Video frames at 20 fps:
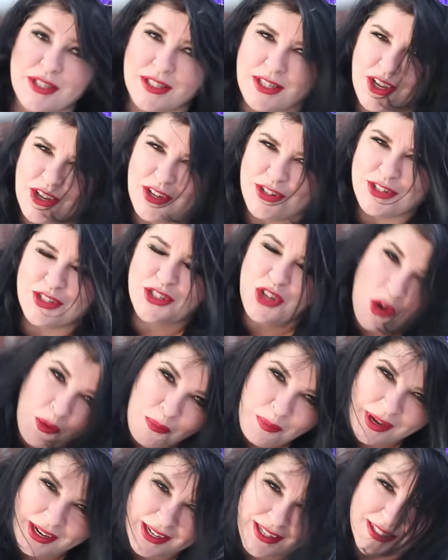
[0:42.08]
certain
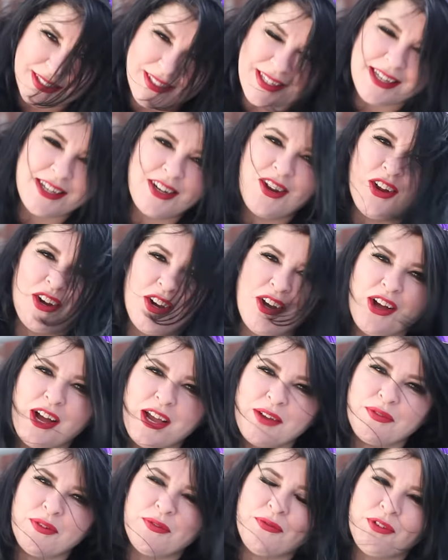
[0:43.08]
topics in our
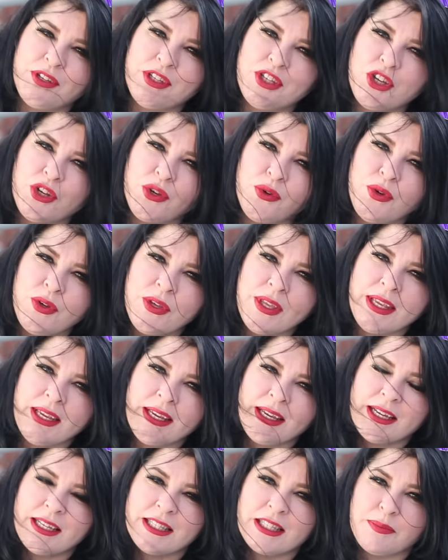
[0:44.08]
life. And for you,
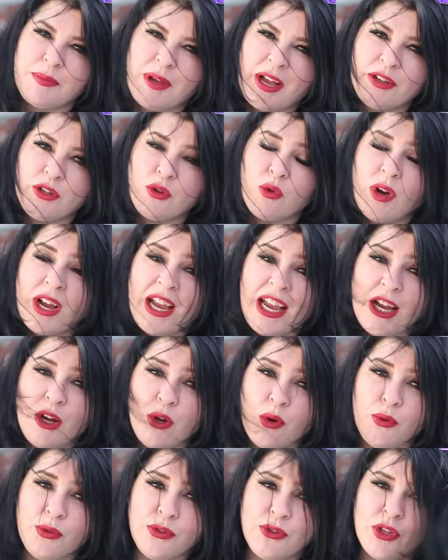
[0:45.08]
it's about your
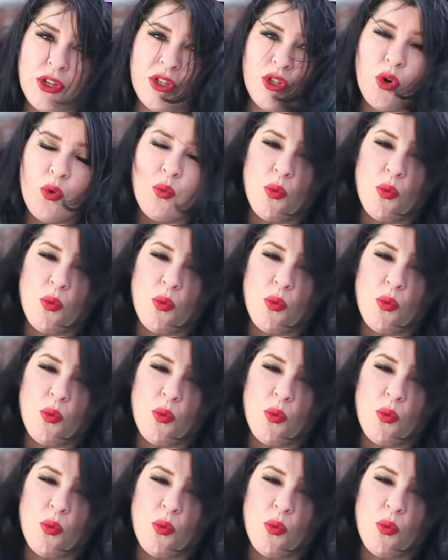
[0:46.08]
health, your